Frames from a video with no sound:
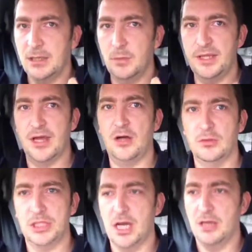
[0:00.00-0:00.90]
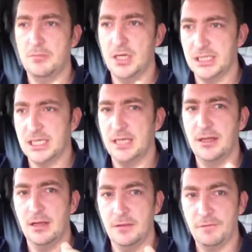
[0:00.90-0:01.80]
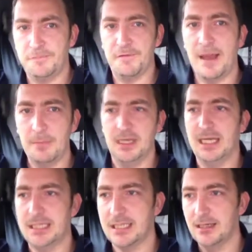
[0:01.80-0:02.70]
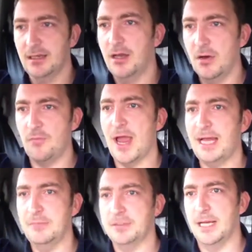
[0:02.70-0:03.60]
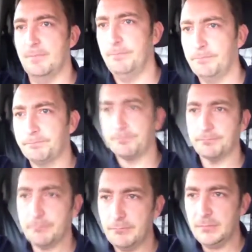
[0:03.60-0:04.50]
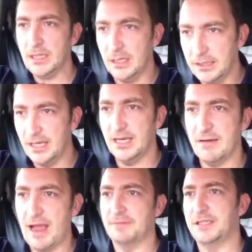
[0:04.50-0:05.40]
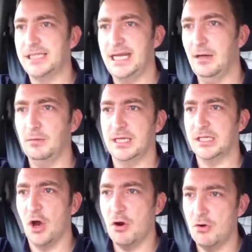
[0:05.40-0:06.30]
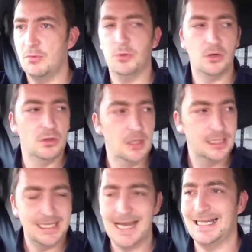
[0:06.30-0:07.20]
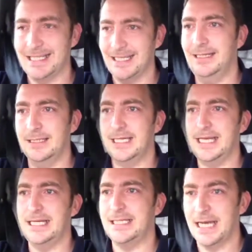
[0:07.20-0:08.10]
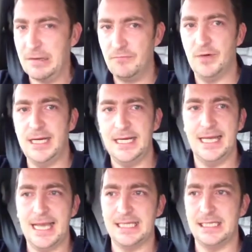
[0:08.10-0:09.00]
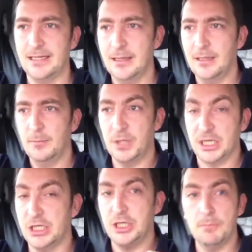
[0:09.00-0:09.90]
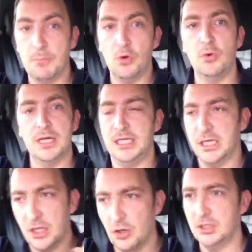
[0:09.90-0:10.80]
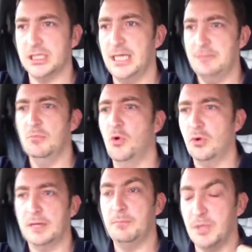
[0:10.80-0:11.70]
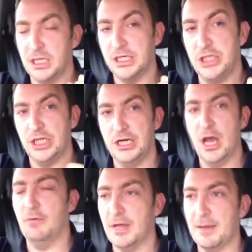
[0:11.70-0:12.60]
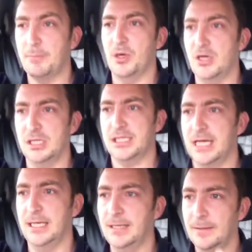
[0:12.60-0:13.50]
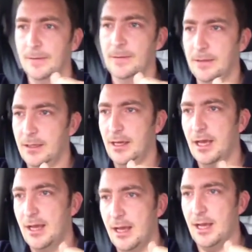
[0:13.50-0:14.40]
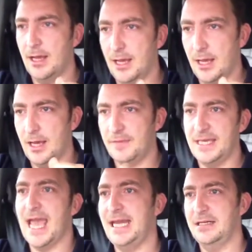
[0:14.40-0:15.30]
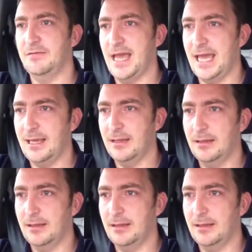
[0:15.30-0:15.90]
with Alzheimer's and the families around them that have to deal with this horrible, nasty disease, and it really is, because you're mourning, you're constantly mourning, because you know that person at the end of it